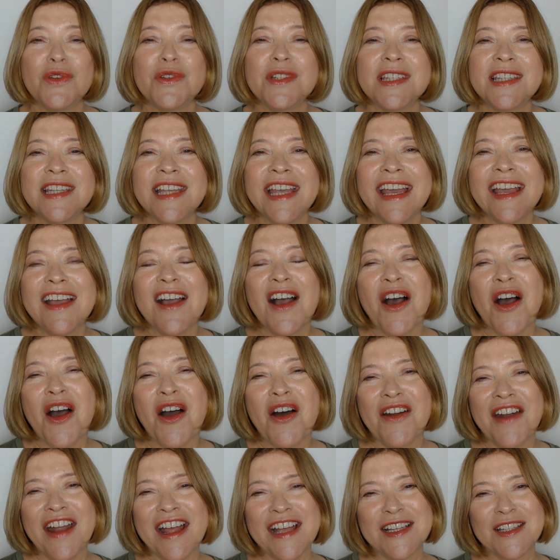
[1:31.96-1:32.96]
see
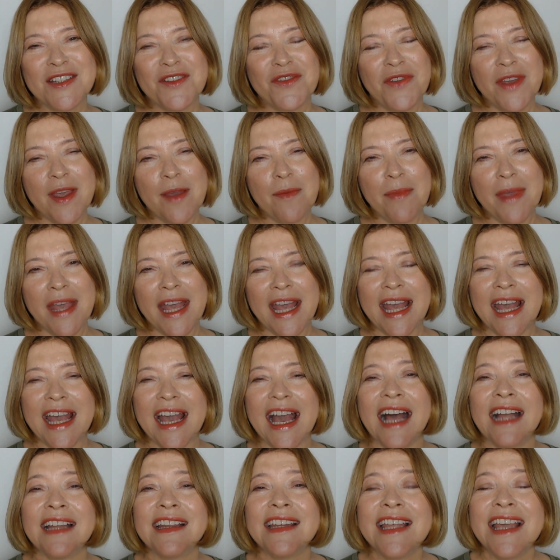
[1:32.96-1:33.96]

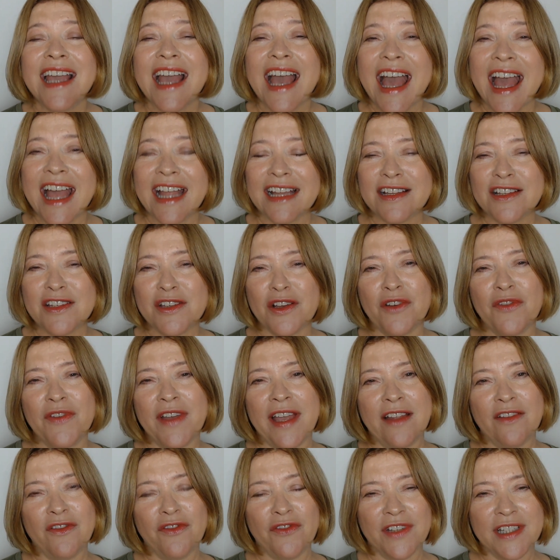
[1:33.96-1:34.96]
RSVP at the end of
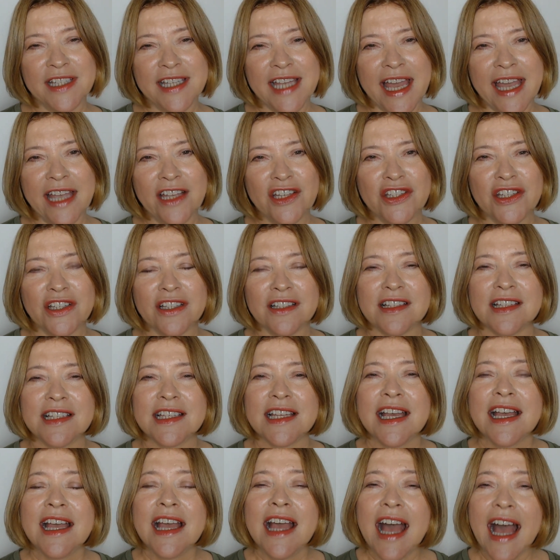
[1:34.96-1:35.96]
invitations,
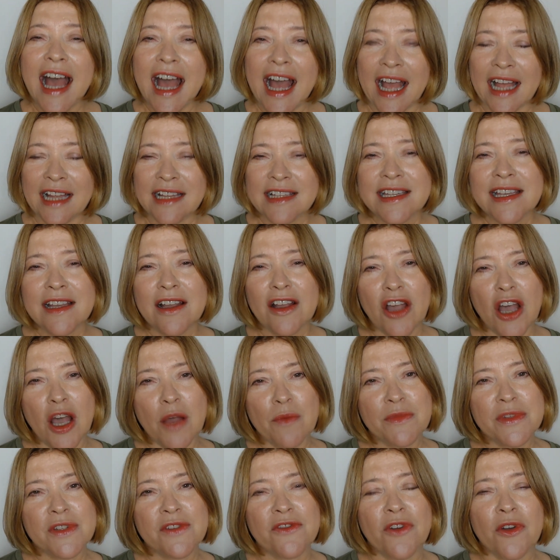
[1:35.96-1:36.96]
and it
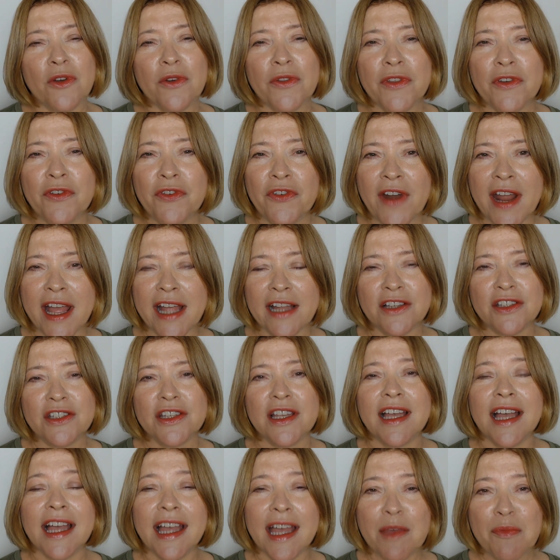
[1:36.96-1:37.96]
comes from the
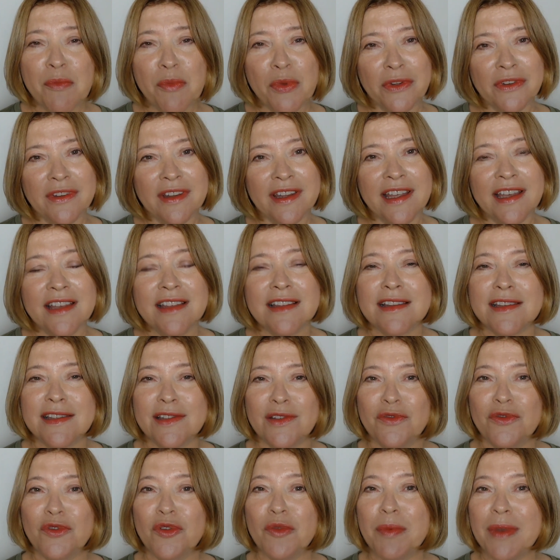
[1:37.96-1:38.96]
French, répondez
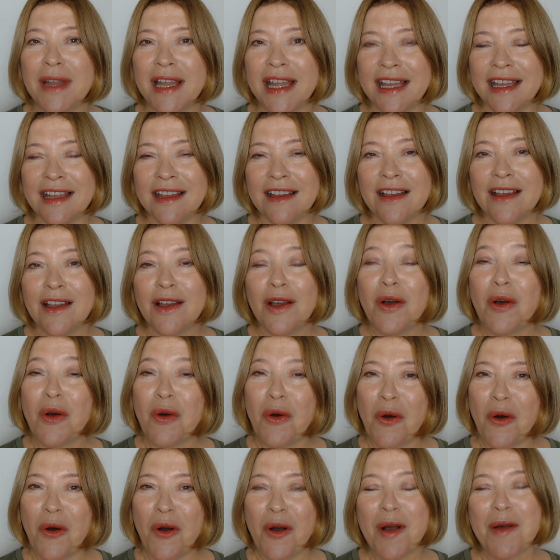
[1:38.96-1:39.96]
s'il vous plaît,
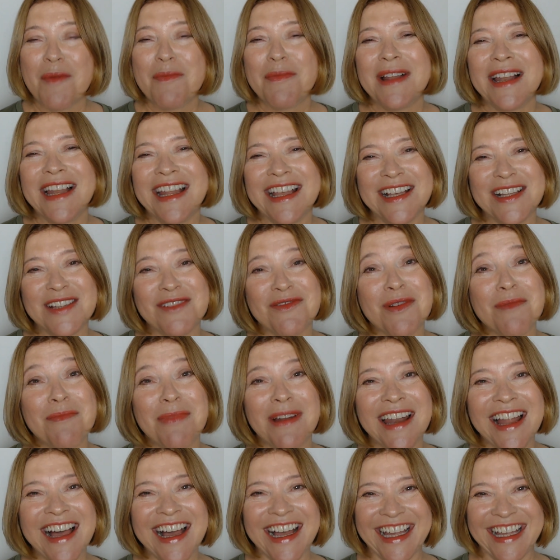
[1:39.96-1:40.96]
or please
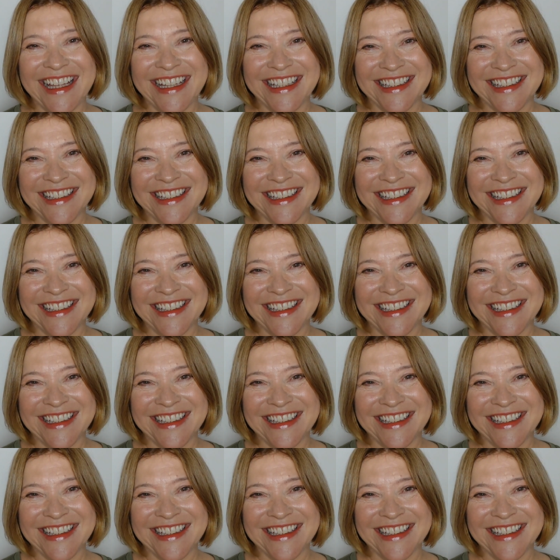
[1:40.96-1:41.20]
reply.